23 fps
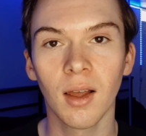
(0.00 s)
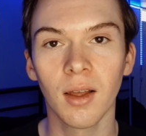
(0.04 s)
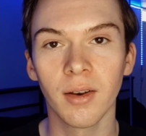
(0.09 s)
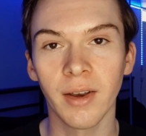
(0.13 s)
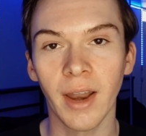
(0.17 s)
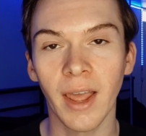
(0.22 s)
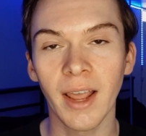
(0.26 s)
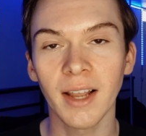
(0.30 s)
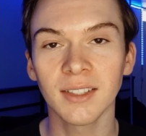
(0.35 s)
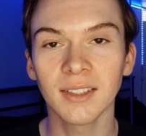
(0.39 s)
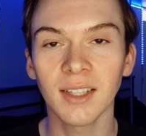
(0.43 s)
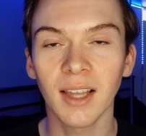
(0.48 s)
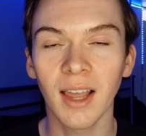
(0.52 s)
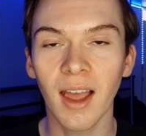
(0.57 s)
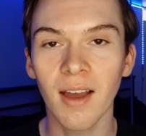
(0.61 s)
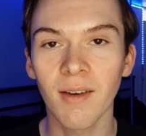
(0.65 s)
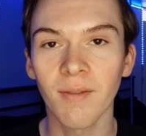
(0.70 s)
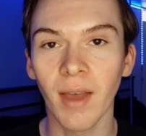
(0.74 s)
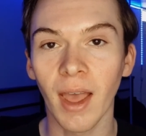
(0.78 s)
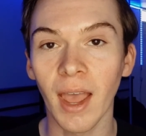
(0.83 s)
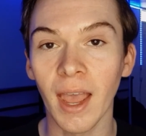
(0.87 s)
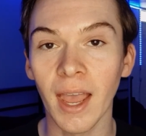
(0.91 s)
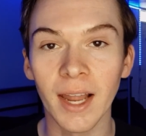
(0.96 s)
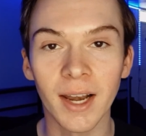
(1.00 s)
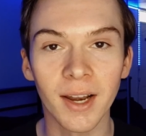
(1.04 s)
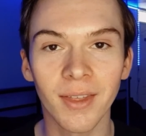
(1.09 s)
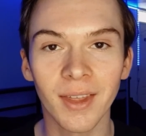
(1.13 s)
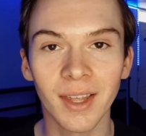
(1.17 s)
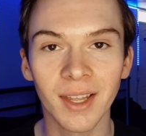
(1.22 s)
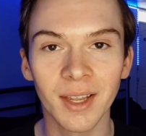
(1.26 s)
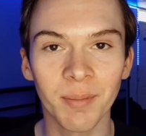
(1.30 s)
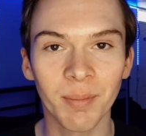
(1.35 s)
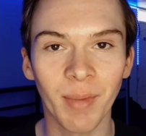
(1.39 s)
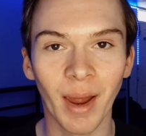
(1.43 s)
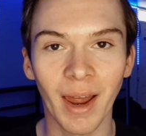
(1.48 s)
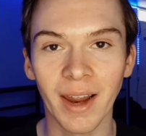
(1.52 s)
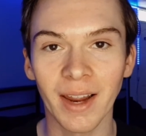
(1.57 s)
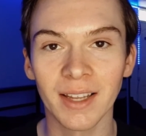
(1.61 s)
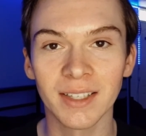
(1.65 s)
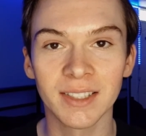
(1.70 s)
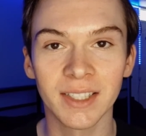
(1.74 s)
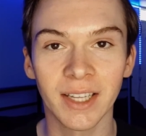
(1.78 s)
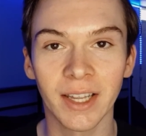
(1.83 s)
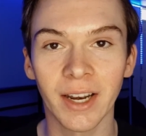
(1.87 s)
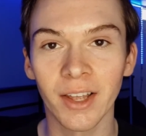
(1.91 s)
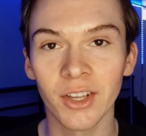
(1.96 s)
Next, I have Anything by
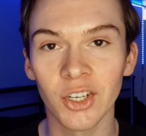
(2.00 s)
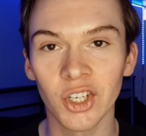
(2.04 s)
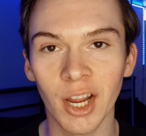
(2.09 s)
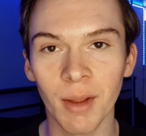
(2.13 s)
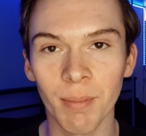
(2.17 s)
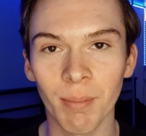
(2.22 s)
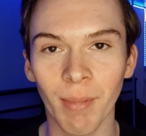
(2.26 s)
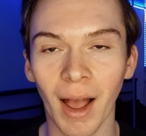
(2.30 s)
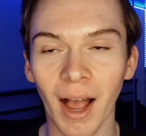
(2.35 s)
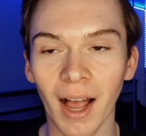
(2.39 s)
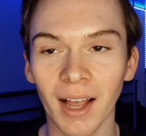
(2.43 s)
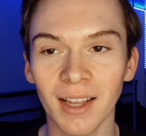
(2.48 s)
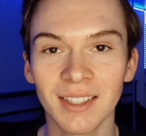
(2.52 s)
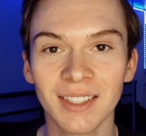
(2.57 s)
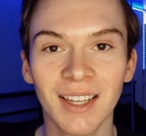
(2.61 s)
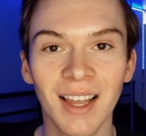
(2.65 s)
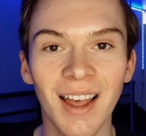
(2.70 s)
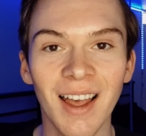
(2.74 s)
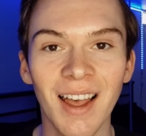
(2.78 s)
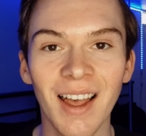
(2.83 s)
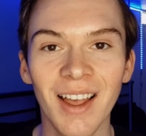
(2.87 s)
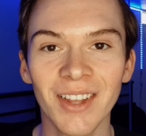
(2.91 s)
Sarah J. Maas.